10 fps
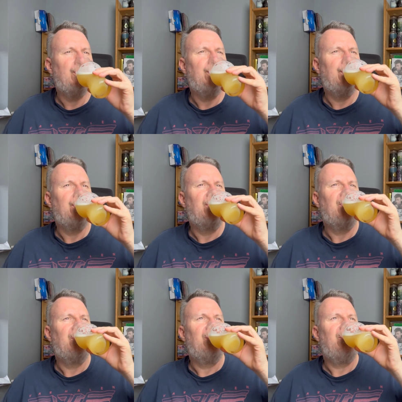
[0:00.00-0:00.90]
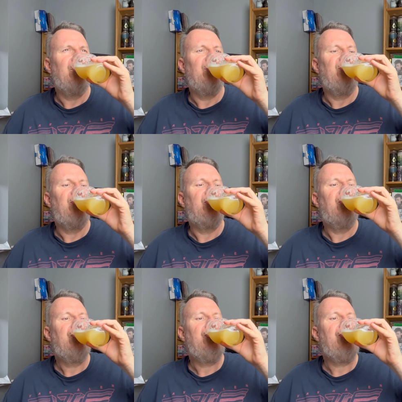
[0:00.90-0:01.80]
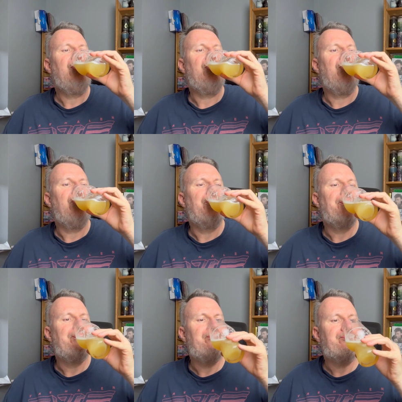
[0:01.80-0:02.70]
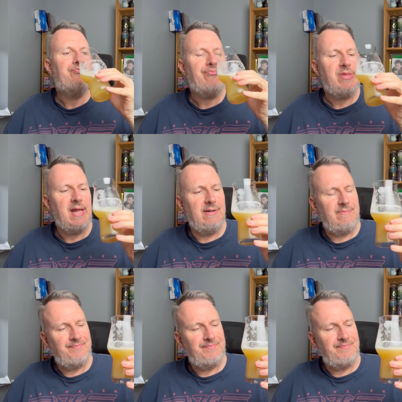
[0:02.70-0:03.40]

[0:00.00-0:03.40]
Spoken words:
[no speech]